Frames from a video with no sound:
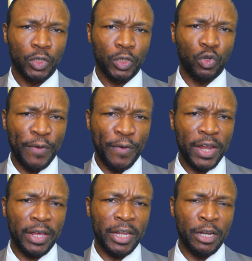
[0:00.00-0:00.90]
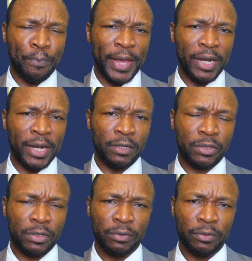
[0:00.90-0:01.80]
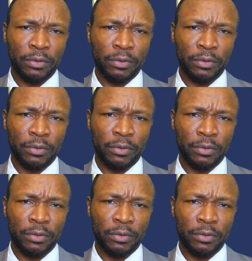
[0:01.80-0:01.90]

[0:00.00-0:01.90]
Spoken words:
to defend the independence